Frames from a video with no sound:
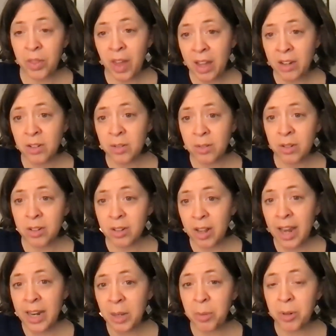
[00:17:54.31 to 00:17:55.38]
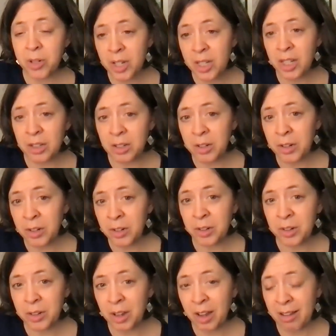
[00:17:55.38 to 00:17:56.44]
that any
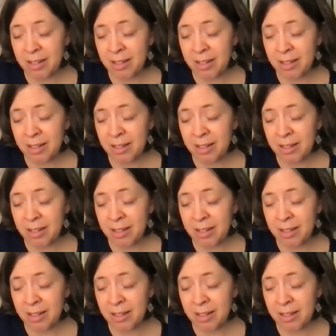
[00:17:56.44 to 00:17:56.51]
particular